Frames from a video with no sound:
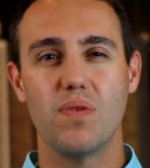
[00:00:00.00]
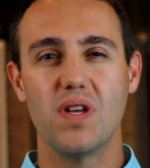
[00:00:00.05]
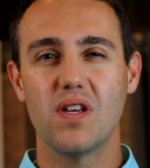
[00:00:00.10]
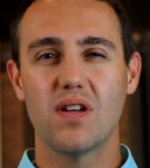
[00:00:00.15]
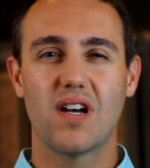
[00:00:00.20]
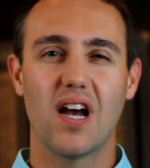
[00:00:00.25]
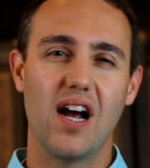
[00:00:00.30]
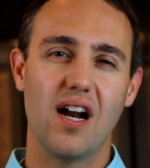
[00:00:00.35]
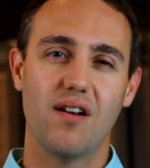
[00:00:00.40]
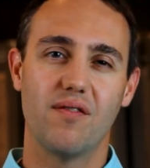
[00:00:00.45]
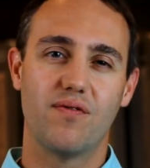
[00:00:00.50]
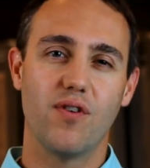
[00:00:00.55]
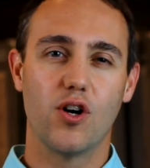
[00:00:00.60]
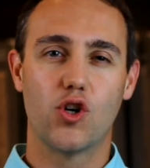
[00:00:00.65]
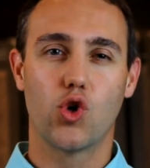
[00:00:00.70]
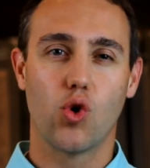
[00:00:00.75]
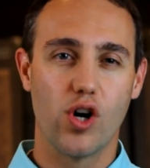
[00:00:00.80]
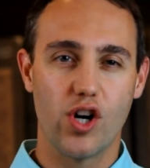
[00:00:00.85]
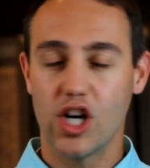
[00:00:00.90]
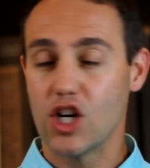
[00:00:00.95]
kind of
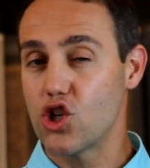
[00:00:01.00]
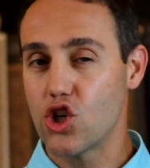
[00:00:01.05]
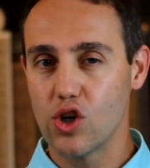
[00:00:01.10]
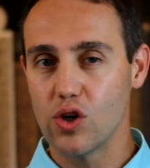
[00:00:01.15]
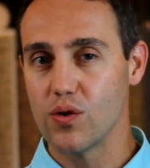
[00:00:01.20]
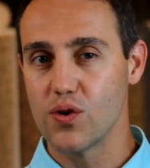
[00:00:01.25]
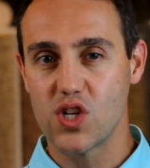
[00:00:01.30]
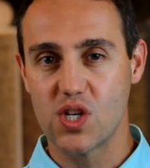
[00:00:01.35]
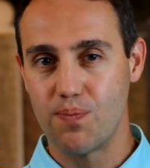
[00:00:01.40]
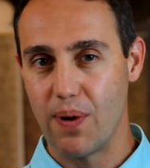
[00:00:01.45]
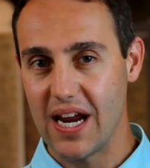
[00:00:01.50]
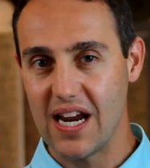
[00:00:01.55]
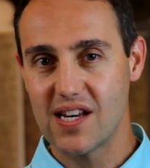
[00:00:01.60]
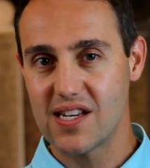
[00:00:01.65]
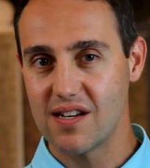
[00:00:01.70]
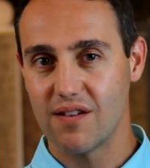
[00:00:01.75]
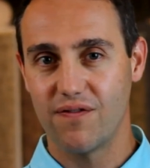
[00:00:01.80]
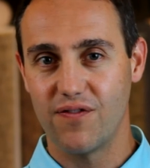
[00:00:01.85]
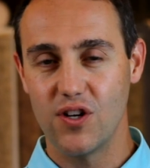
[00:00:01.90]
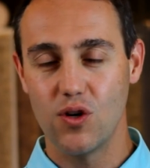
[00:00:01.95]
a traditional
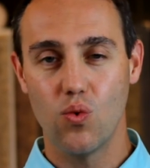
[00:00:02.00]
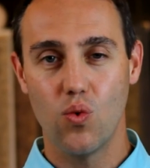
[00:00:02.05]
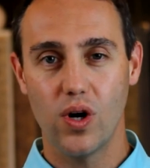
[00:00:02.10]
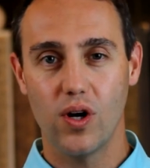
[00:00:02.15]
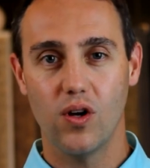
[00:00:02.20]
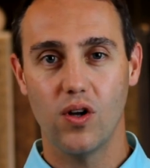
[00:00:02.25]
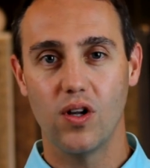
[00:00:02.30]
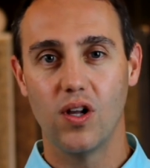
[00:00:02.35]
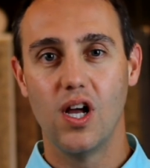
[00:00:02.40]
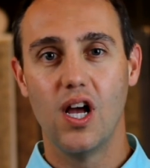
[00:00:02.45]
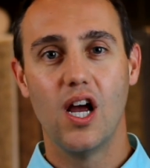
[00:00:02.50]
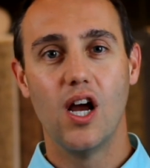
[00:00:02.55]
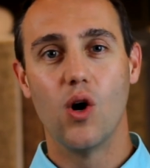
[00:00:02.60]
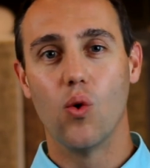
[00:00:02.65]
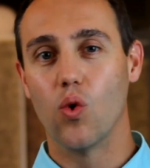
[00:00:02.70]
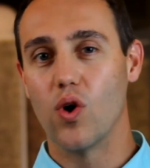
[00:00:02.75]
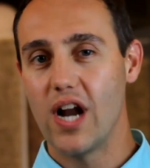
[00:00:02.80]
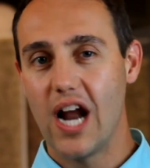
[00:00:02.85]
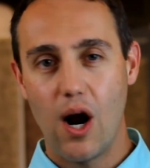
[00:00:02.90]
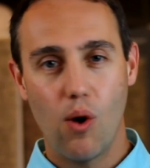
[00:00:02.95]
space, if you will,
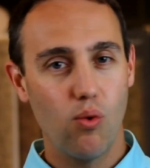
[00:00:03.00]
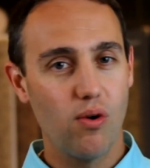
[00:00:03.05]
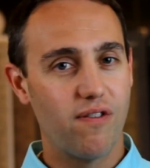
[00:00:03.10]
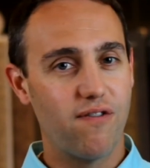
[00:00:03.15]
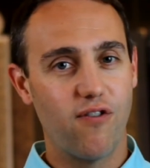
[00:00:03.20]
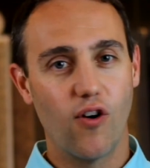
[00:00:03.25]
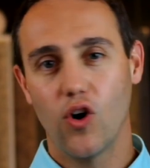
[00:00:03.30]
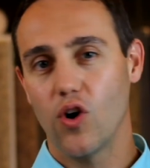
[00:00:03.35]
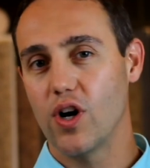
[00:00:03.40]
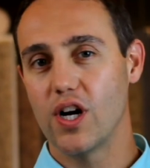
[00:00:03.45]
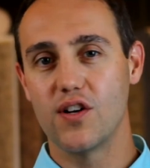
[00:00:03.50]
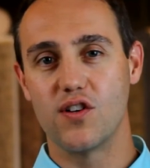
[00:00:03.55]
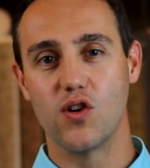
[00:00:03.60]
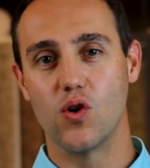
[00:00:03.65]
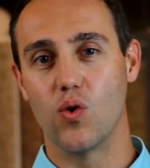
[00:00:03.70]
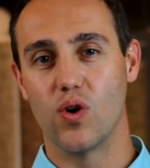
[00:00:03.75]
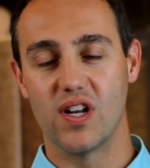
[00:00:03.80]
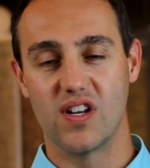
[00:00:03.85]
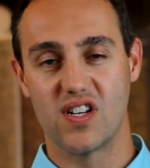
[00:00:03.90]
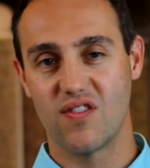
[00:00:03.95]
we're now referring
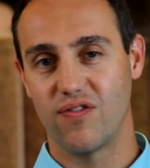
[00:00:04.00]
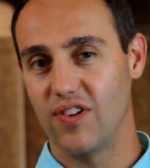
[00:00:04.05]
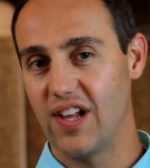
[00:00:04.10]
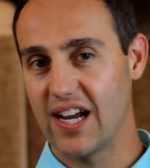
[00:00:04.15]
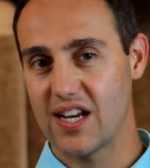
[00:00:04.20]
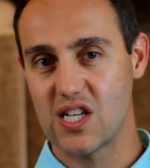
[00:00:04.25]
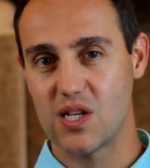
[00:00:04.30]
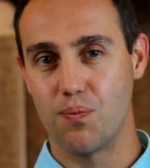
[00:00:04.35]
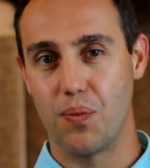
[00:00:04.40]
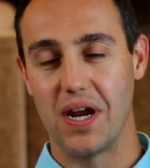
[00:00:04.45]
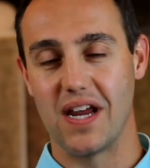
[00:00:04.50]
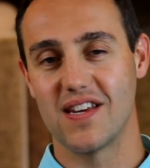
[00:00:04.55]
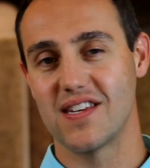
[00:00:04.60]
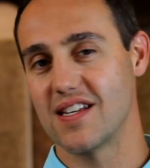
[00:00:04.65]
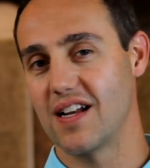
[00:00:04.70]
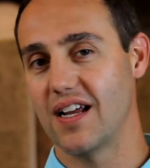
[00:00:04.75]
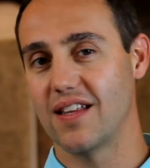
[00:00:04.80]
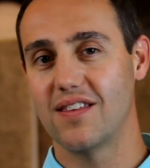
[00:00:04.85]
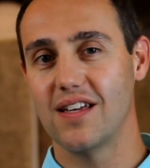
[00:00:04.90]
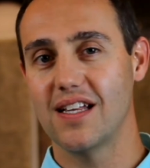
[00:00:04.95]
to it as flex
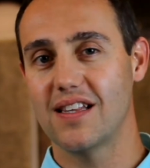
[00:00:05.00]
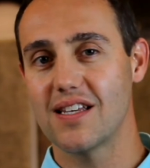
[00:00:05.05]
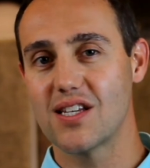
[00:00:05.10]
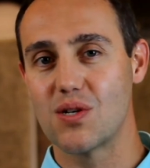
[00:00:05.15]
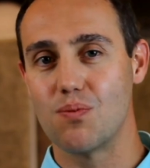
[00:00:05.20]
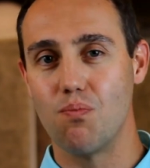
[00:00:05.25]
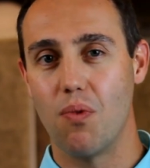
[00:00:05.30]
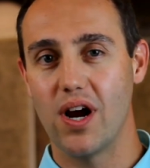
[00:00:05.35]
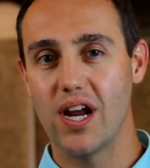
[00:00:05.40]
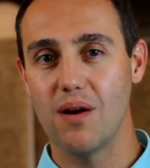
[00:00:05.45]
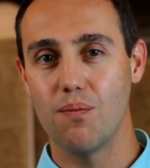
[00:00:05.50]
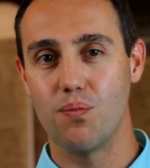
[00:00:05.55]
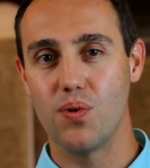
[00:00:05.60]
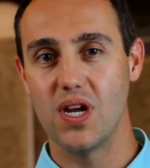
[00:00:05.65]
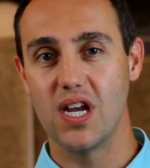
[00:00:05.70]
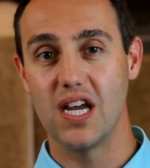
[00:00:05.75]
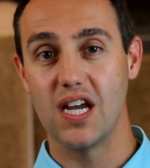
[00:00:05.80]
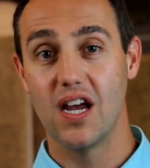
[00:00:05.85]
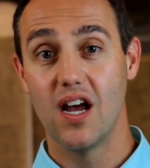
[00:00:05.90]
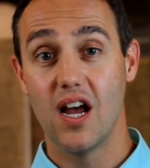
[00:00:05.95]
space, and I think this might
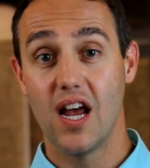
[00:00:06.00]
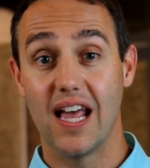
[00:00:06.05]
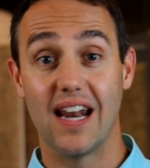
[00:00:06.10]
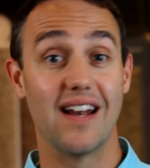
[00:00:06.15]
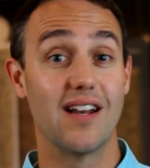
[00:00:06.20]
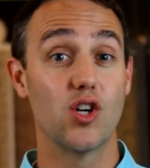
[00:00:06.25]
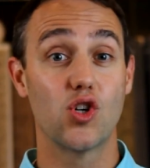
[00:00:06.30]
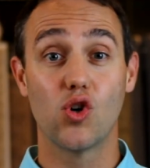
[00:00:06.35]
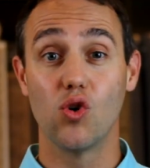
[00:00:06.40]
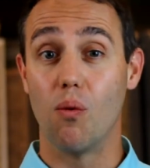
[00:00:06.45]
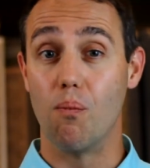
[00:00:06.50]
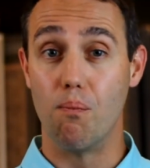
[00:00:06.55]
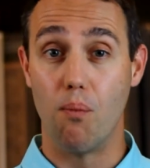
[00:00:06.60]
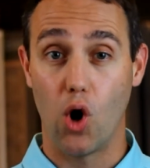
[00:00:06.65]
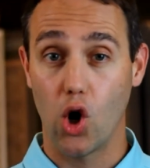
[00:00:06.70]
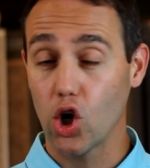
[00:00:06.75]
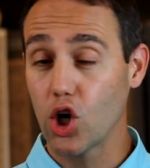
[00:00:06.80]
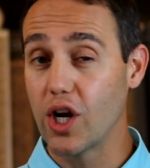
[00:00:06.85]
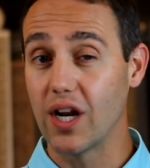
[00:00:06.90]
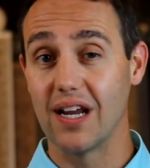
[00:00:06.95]
be an additional
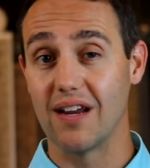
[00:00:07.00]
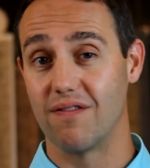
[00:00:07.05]
marketing